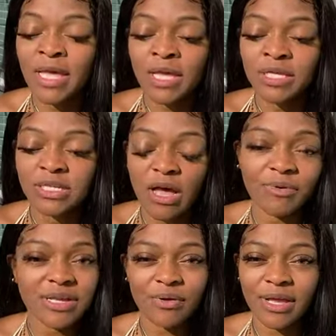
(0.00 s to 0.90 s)
So I went
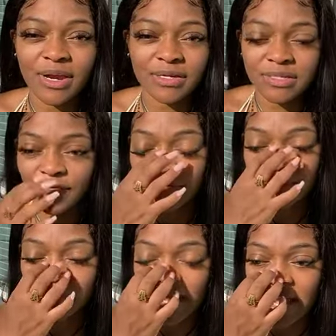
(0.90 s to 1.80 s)
to go get her some
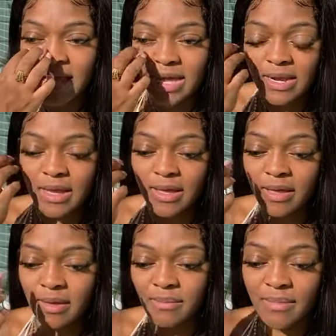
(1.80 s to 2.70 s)
food
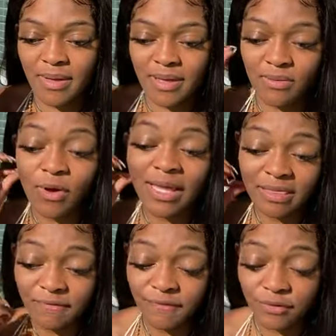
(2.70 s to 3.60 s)
and or get
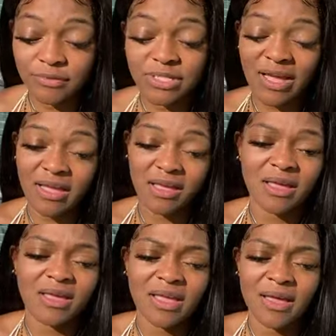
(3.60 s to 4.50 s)
the food so I can
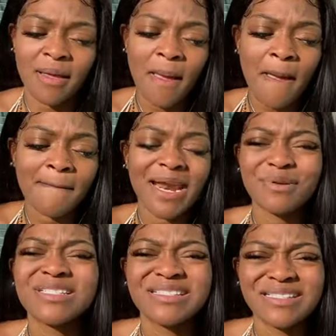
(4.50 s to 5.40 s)
cook it. But I was
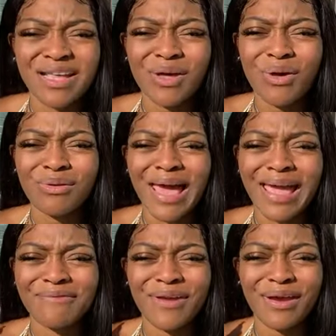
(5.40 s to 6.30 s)
still
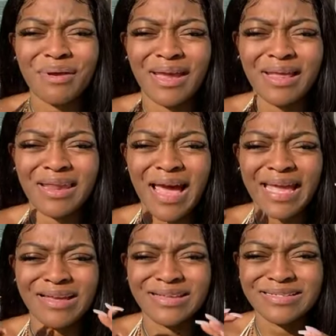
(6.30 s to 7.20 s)
like very like
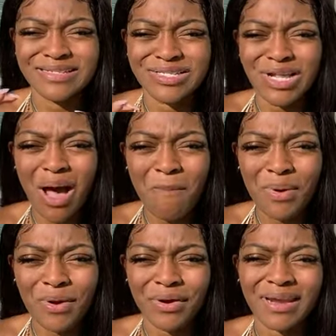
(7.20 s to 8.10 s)

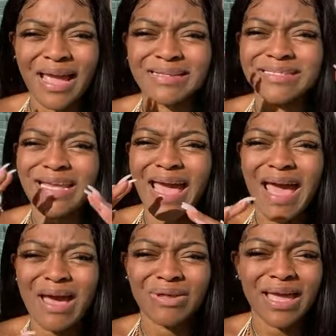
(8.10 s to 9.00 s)
somber, like
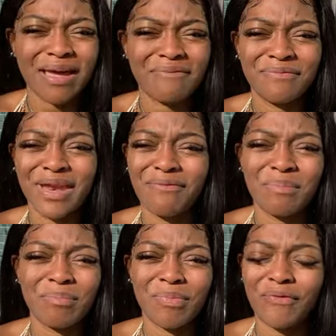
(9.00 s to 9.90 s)
down, like I've never
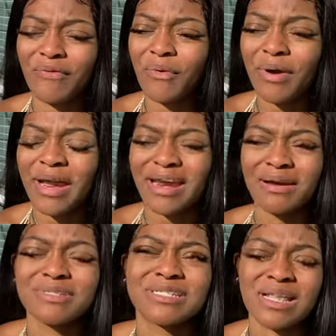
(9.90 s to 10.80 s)
been before. And I
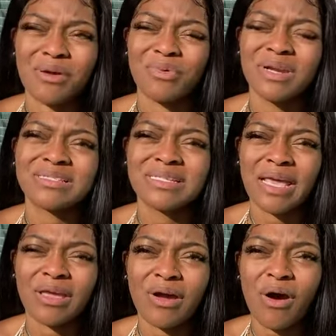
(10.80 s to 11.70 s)
was just like, "What is
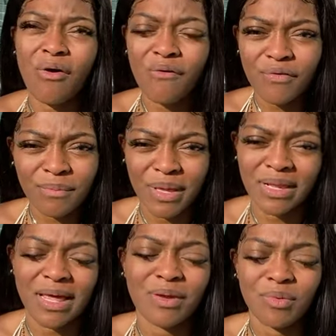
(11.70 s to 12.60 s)
taking over me?
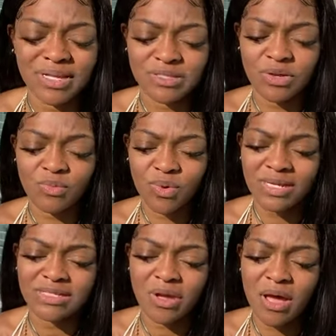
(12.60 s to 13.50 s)
Like what
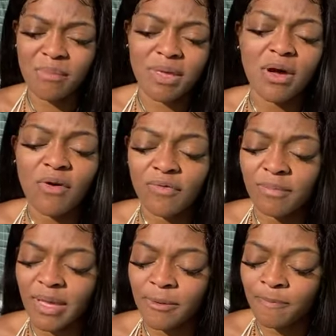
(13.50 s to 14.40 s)
is coming over me?"